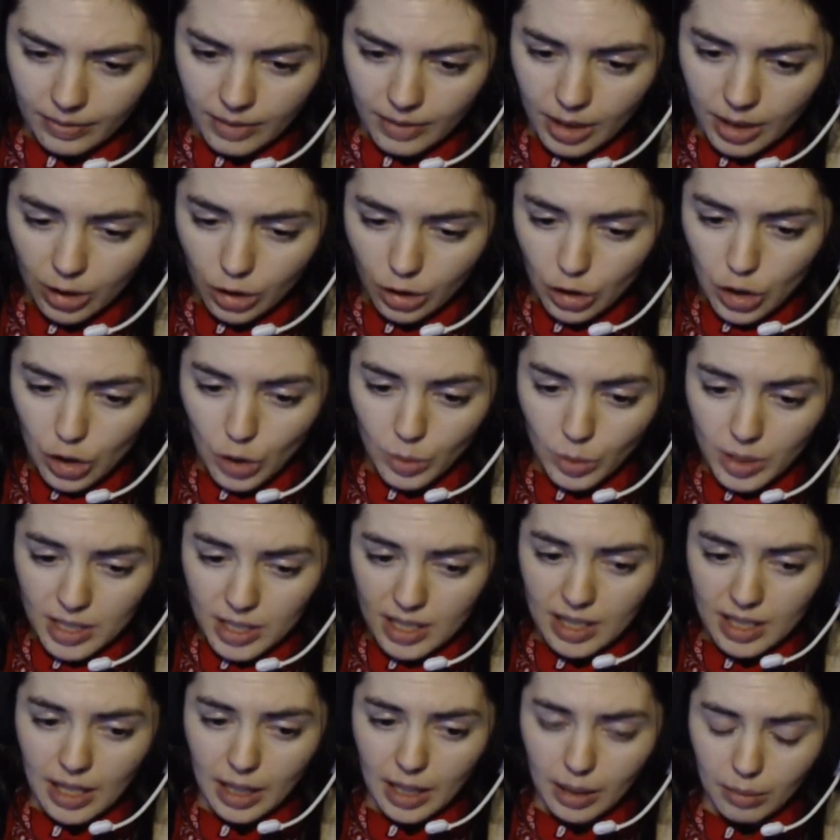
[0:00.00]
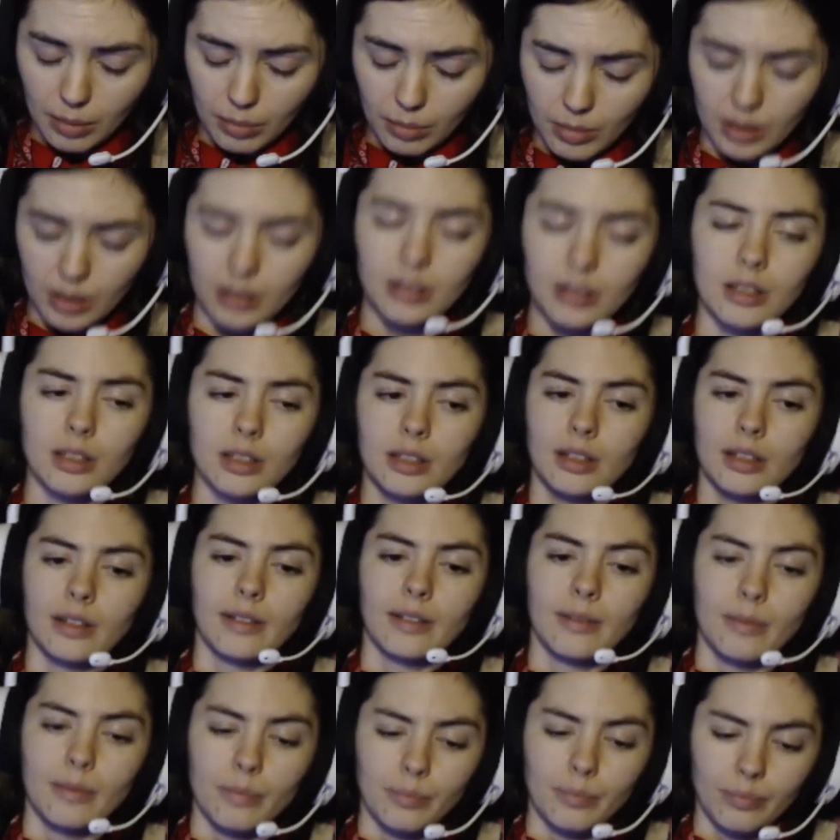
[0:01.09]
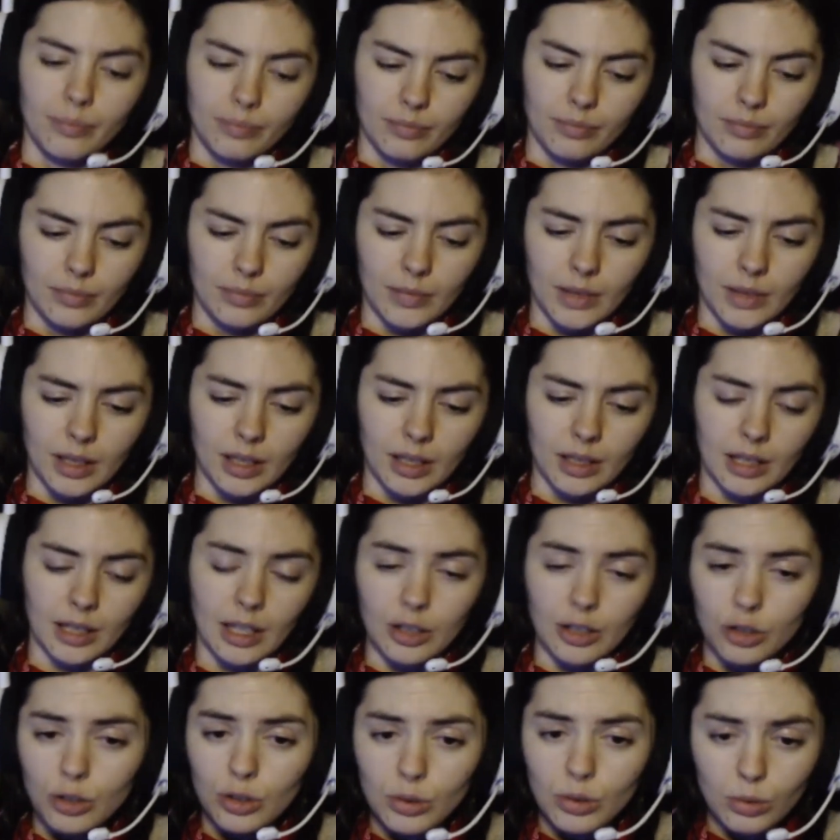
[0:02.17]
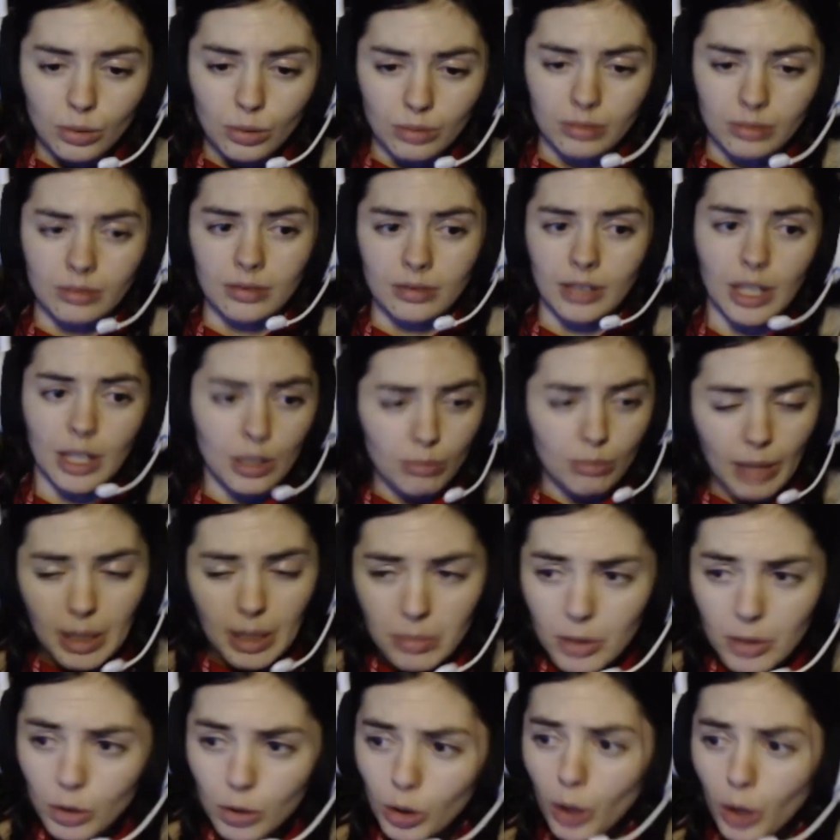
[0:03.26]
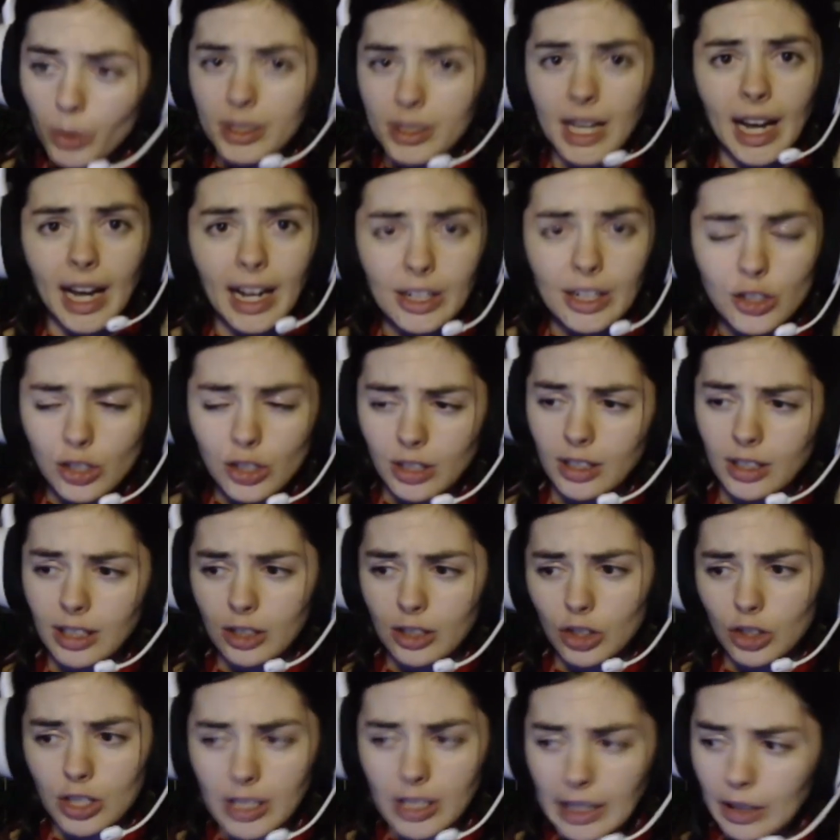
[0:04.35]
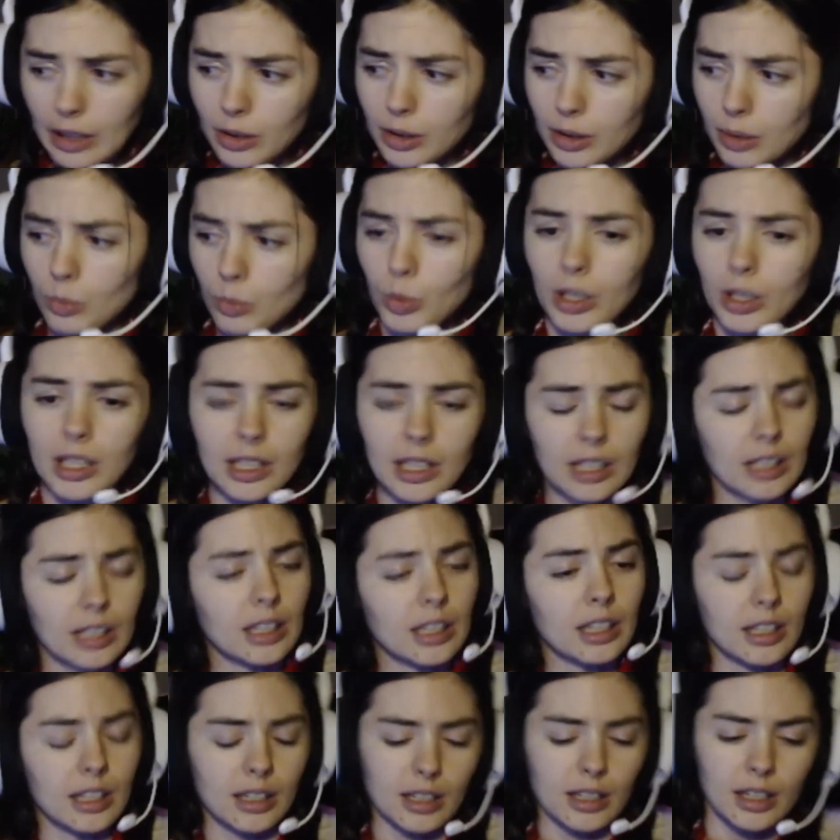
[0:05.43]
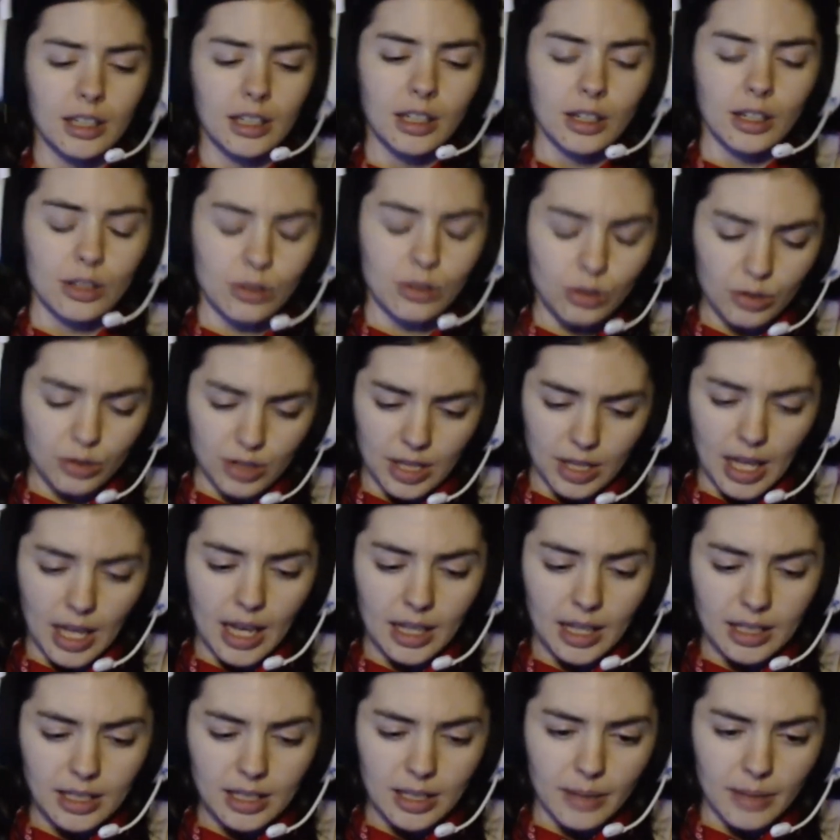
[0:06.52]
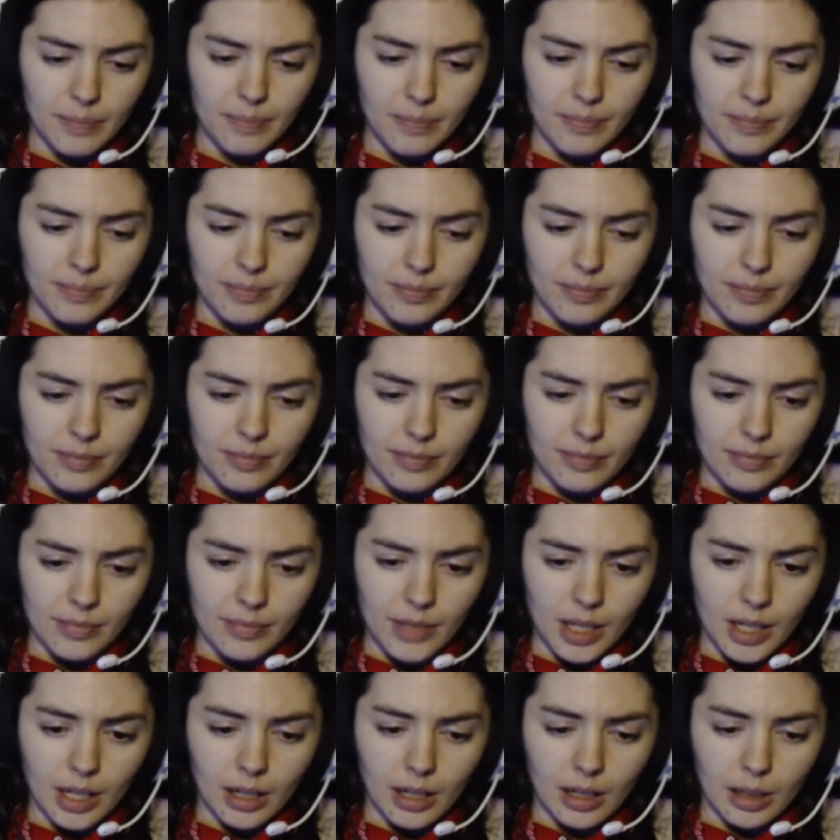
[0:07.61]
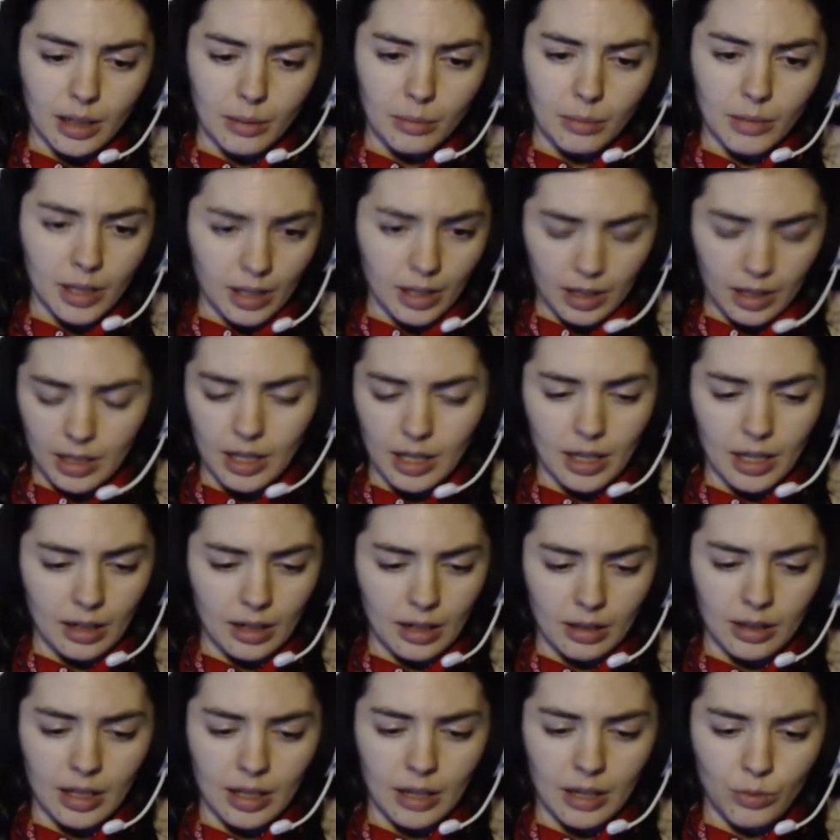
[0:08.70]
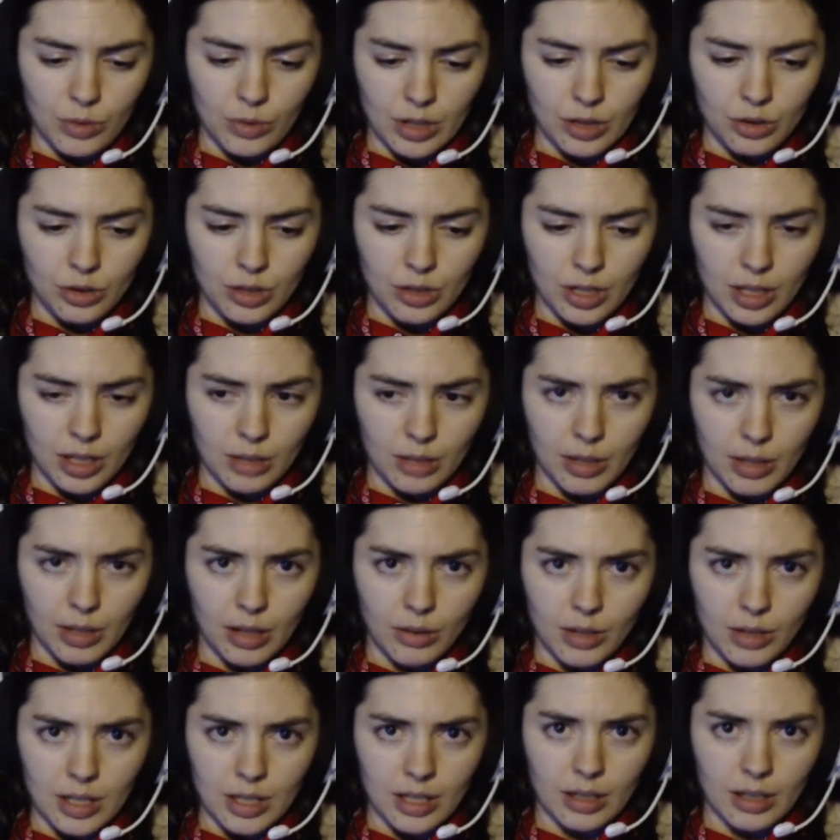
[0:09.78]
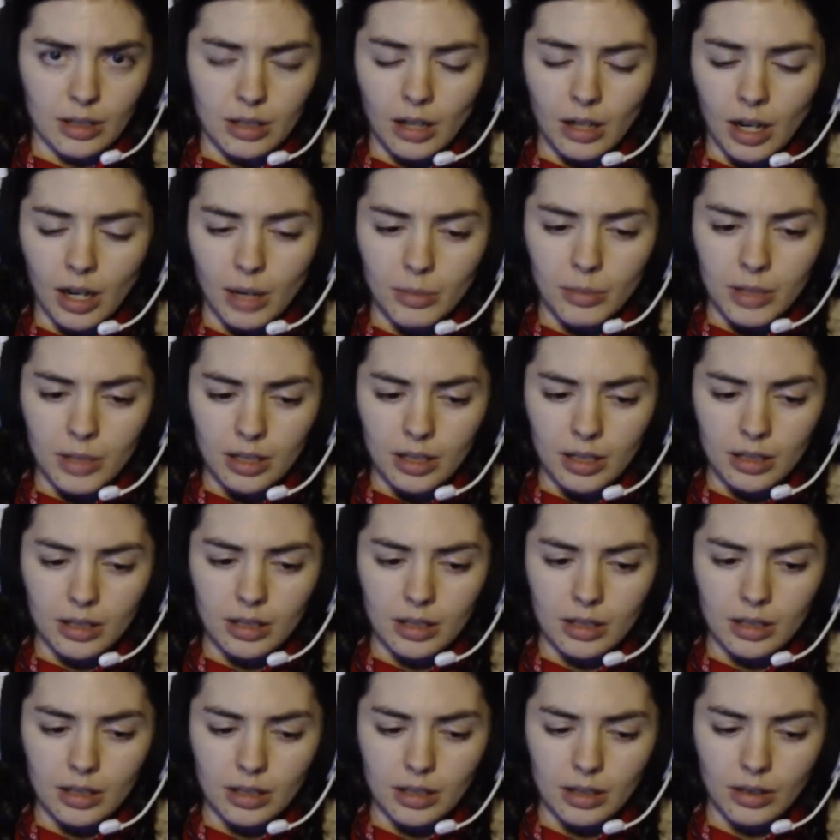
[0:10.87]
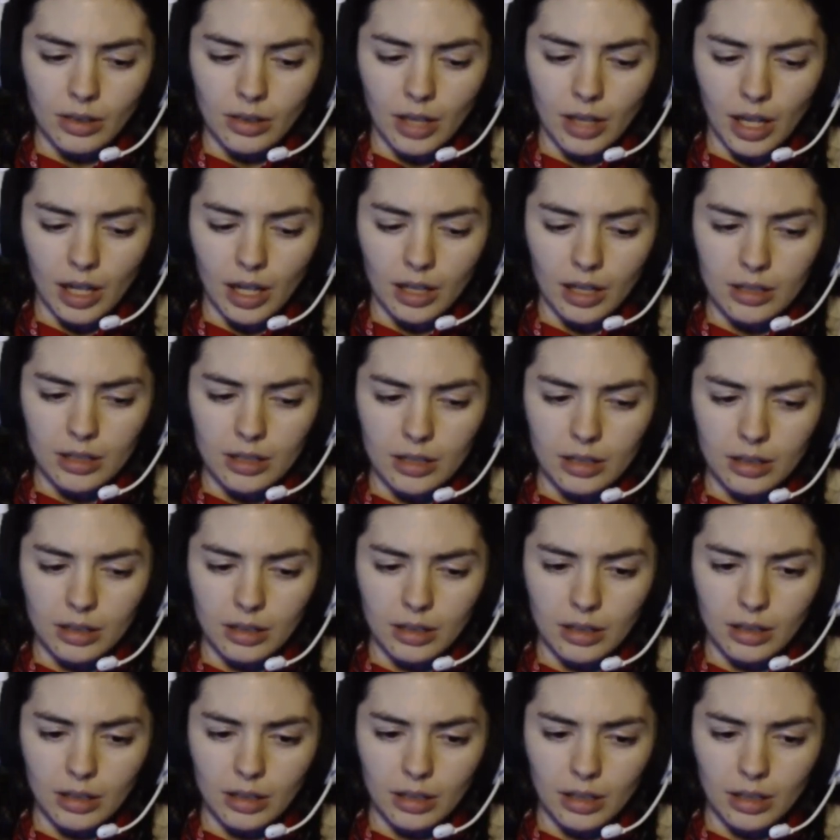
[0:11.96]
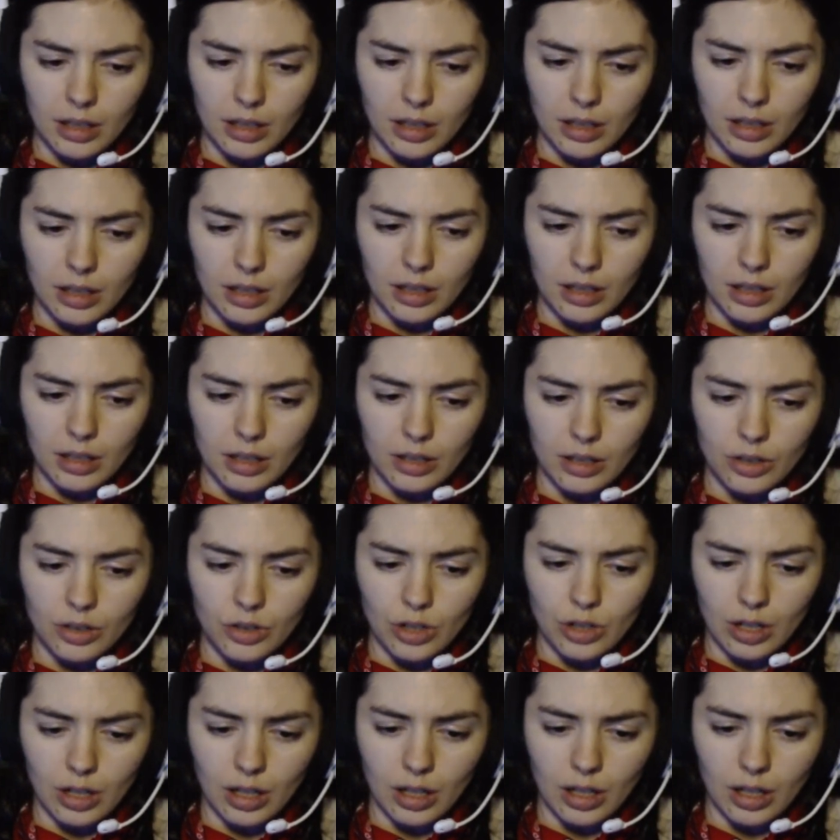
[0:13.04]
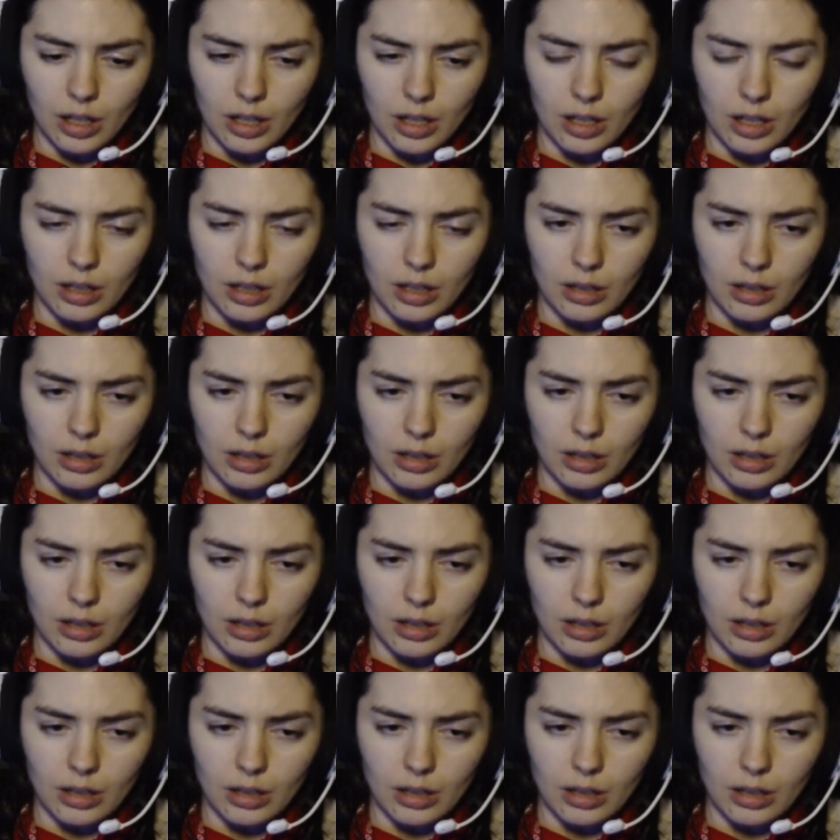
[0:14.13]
and to know his name. Because I do. They make me grow attached and then they just kill them willy-nilly. So there's that. And again, that was interesting about, is it common that a Jedi